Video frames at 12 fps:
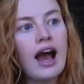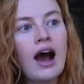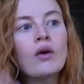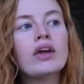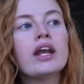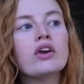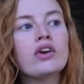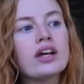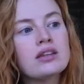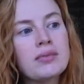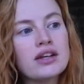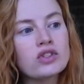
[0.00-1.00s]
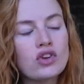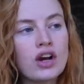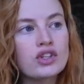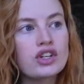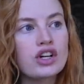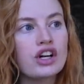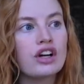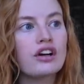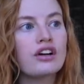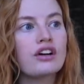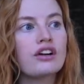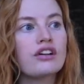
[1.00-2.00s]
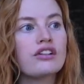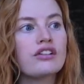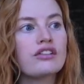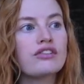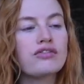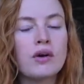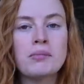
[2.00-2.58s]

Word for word: how can I create the best structure for